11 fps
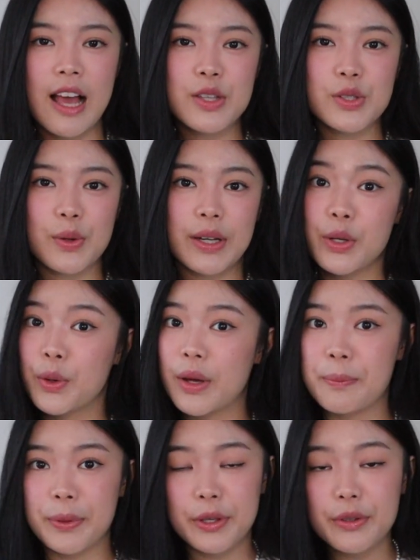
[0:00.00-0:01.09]
So I know
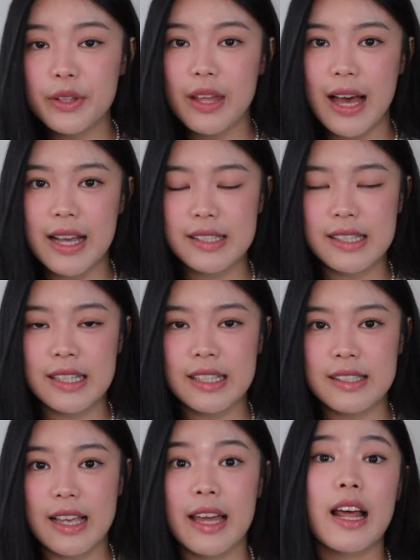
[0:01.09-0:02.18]
Imperial has
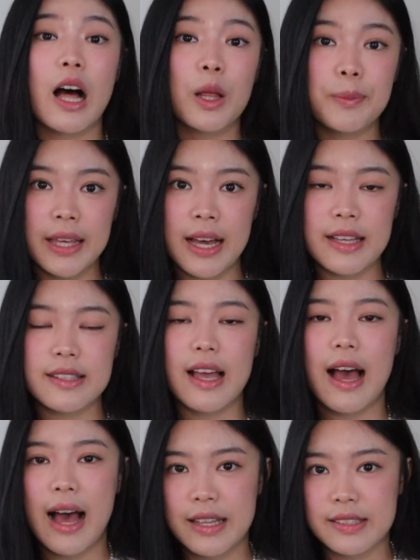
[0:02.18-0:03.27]
this and LBS
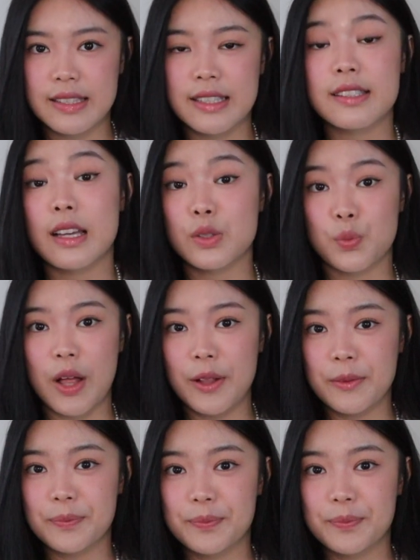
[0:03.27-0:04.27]
has this as well.